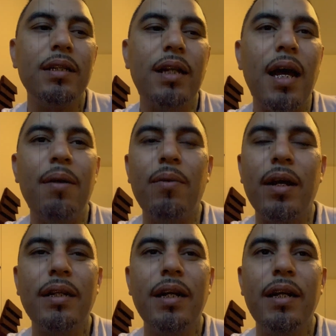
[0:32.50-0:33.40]
That
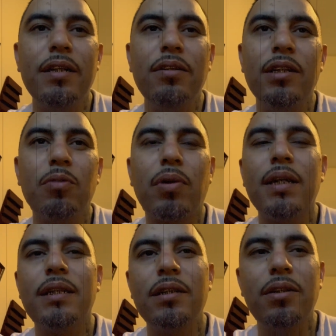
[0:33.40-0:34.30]
right there, you just
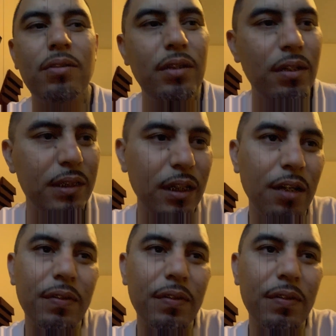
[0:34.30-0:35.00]
prostituting yourself.